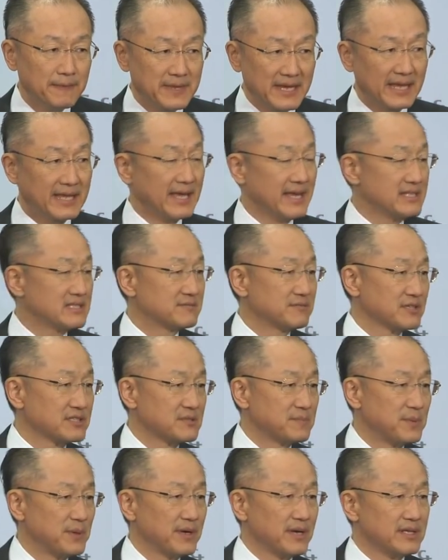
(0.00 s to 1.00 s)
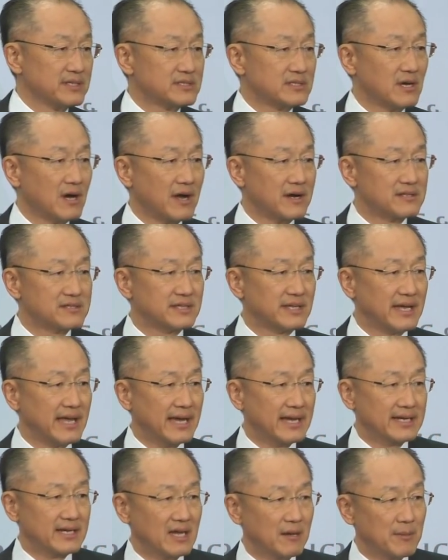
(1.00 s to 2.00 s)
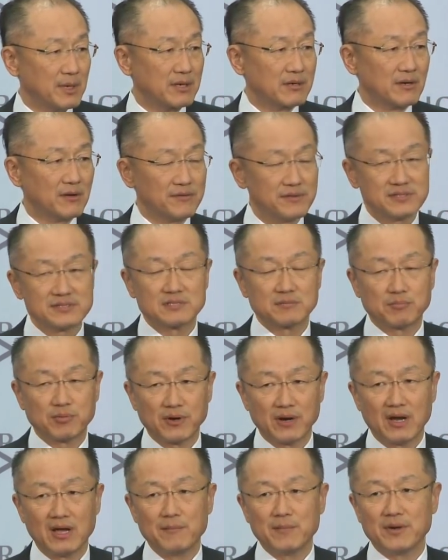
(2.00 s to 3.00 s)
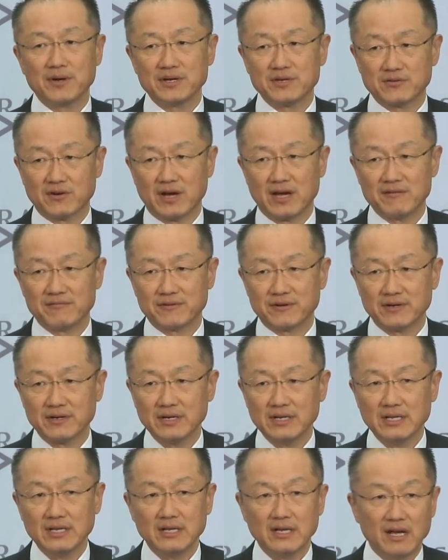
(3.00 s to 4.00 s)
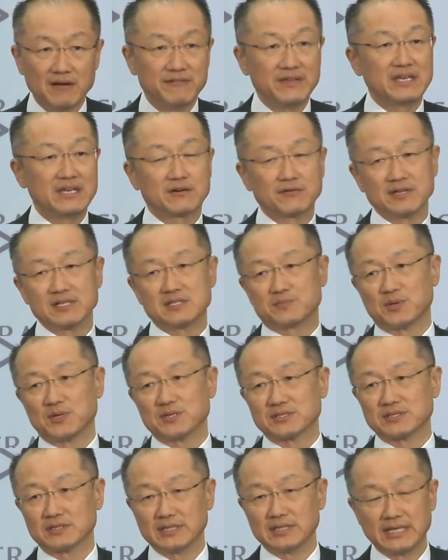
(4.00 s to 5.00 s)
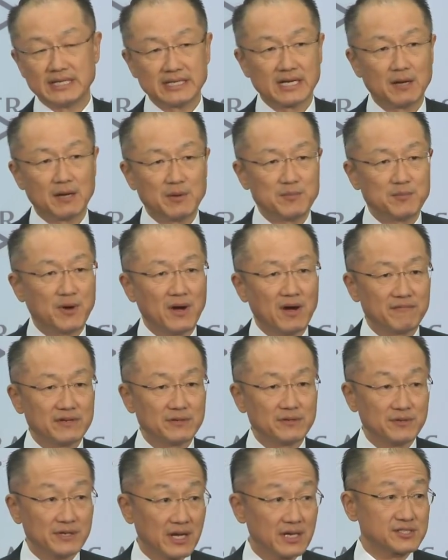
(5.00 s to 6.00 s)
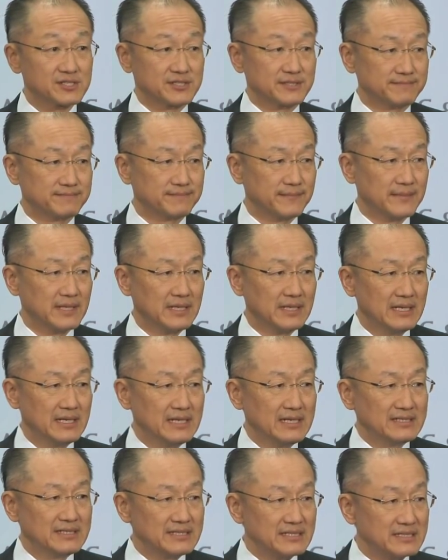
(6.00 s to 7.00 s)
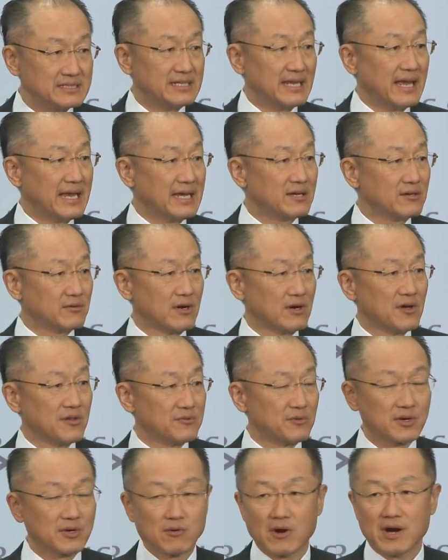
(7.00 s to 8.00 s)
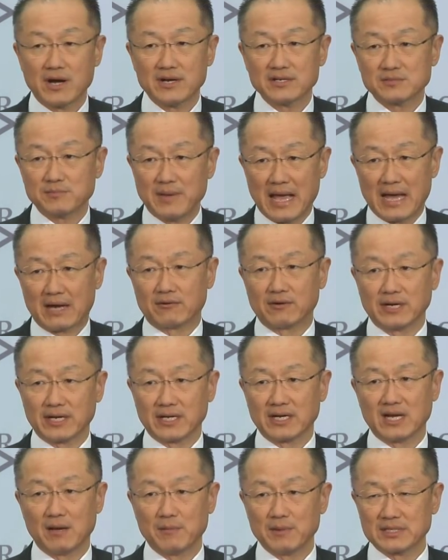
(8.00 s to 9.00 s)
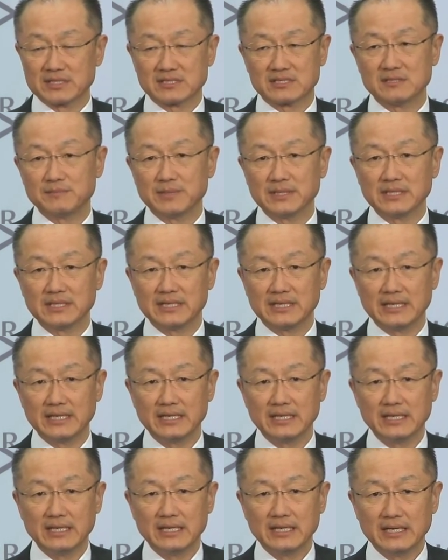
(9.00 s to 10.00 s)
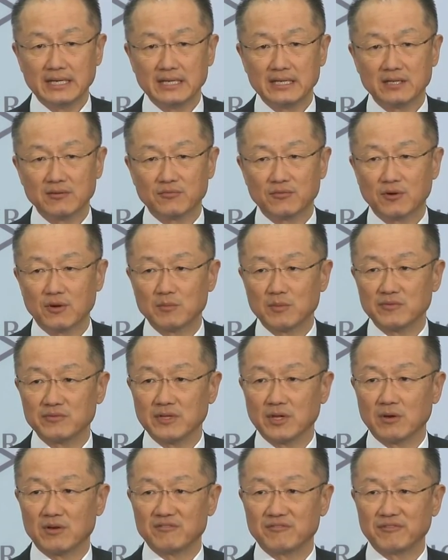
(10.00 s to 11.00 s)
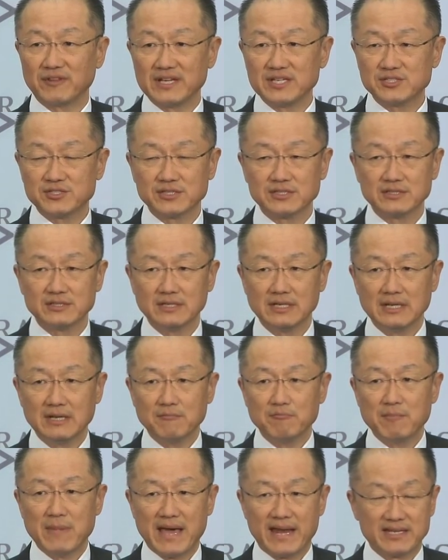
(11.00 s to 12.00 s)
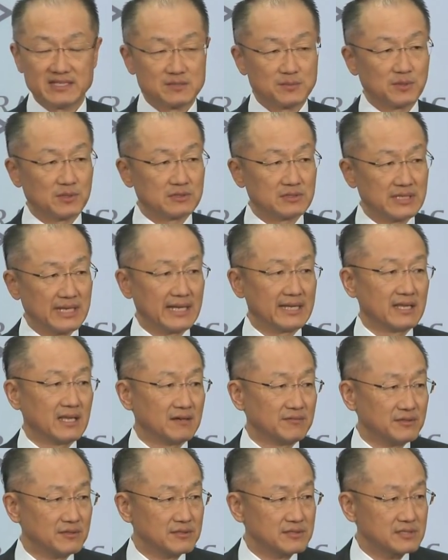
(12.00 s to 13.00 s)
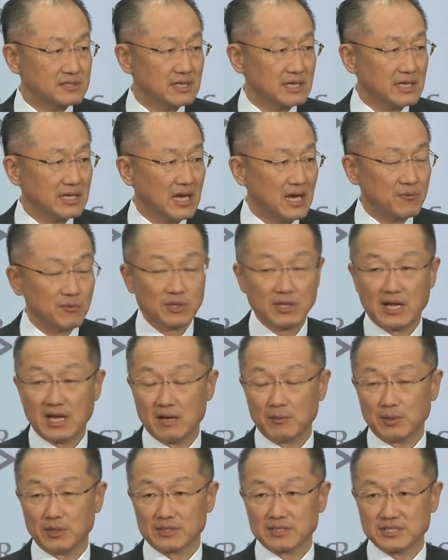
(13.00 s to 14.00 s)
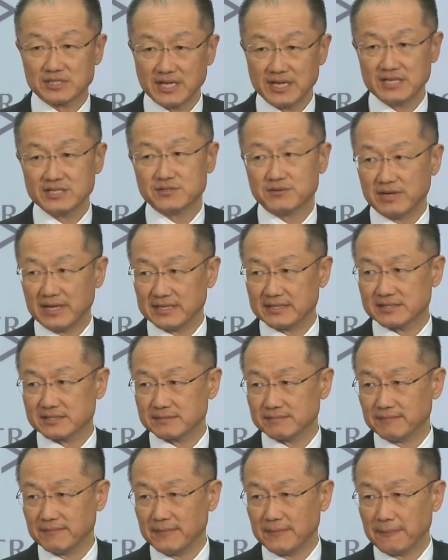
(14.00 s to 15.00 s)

Decades of experience taught us that economic growth is the primary driver of increased personal income and poverty reduction. Sustained growth requires macroeconomic stability in the form of low inflation, manageable debt levels, and reliable exchange rates.